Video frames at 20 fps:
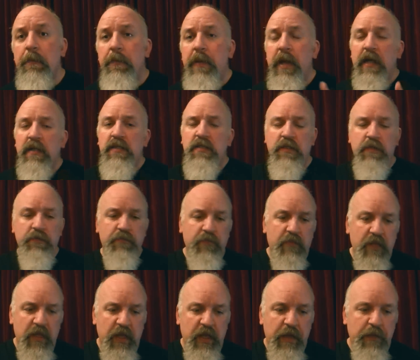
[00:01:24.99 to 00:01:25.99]
but
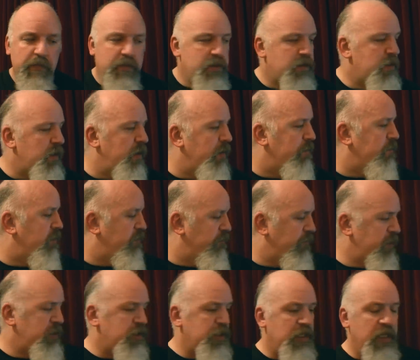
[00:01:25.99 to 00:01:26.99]
it was um,
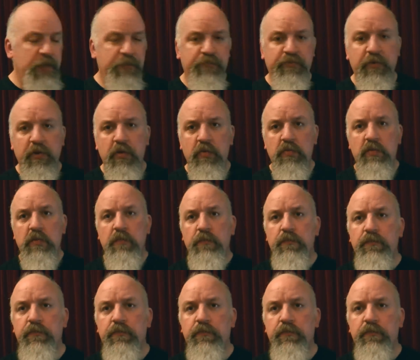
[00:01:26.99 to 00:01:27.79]
originally brewed